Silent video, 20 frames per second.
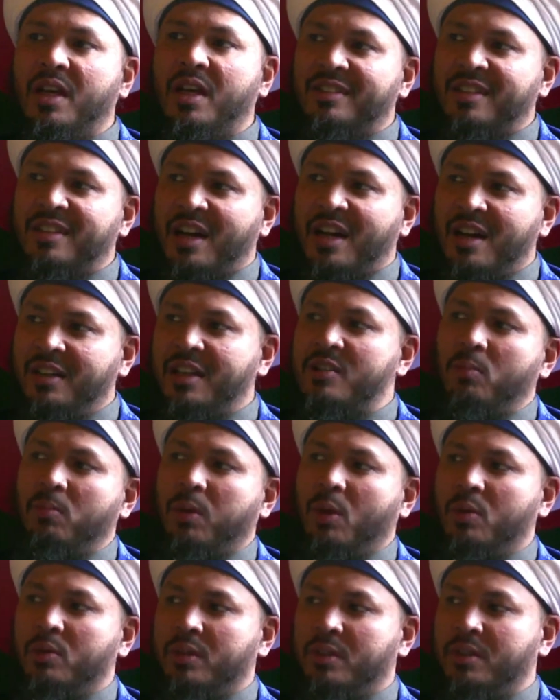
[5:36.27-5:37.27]
Tongue, it has
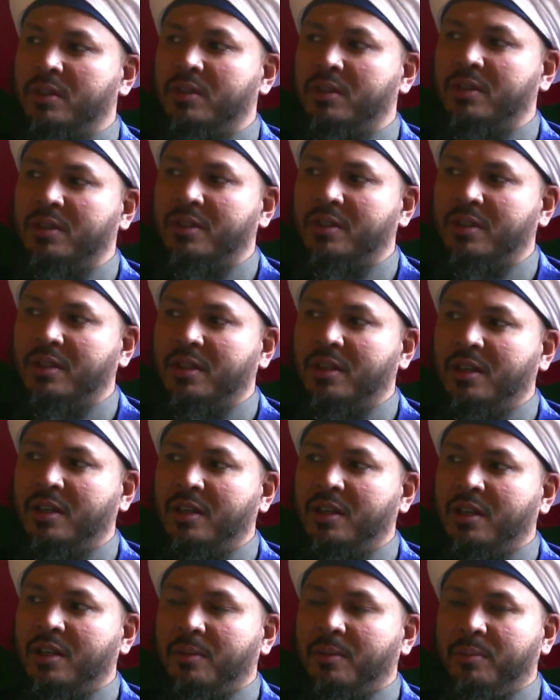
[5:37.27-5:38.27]
no bone.
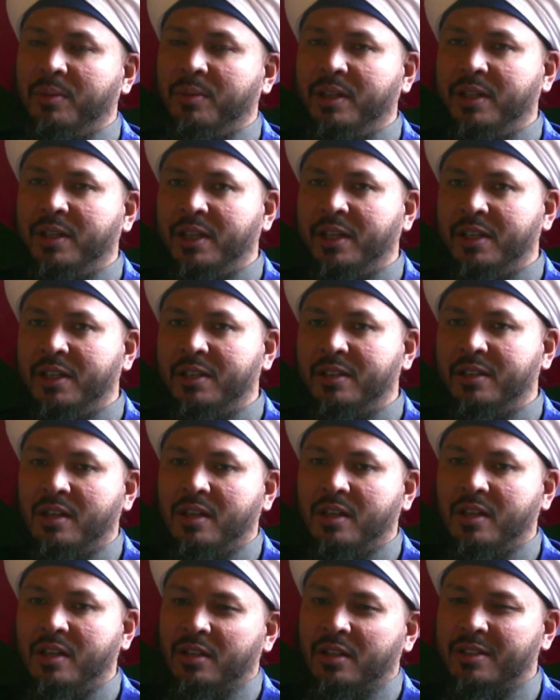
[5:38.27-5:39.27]
Meaning,
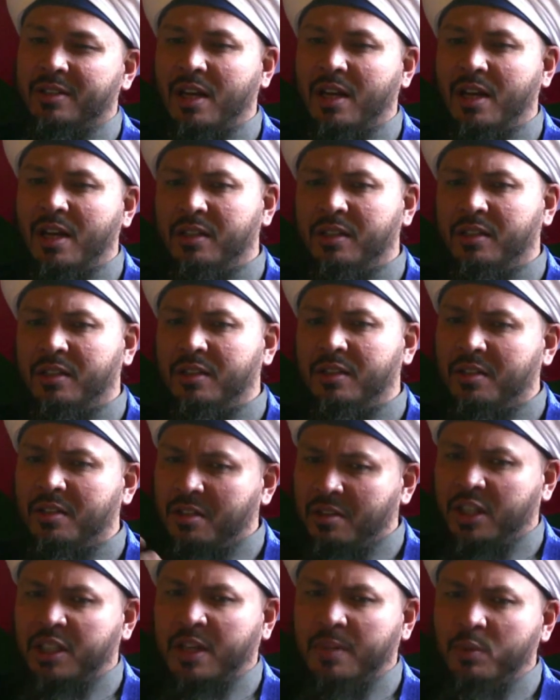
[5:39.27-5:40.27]
the tongue,
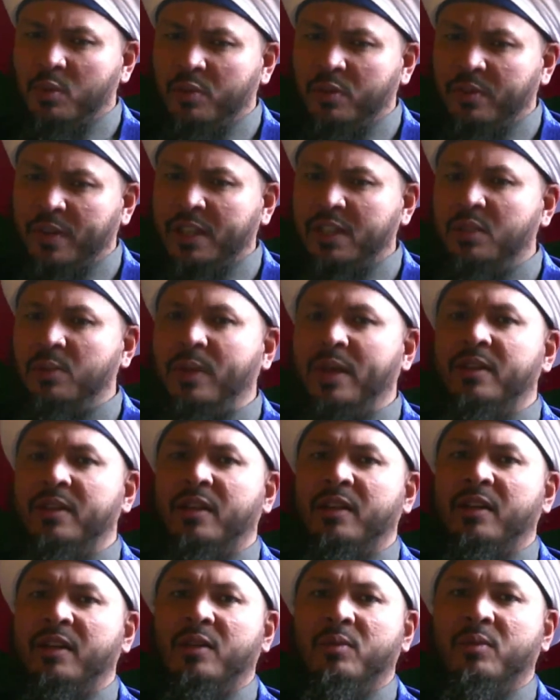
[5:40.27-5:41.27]
it can move any
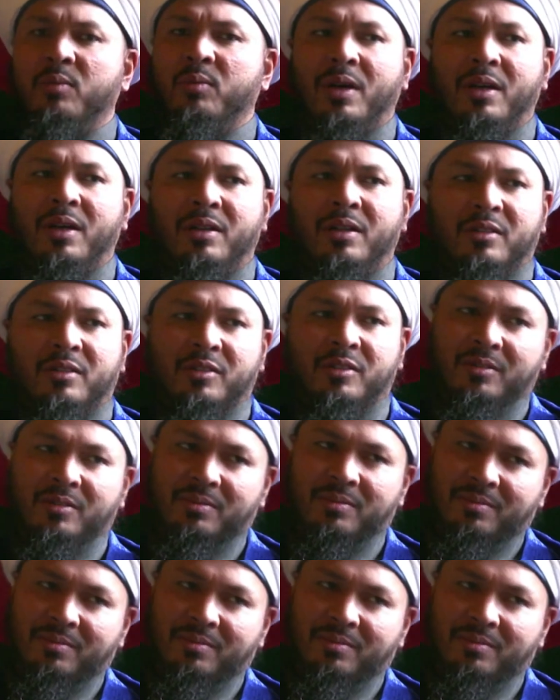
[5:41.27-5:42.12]
way that it wants.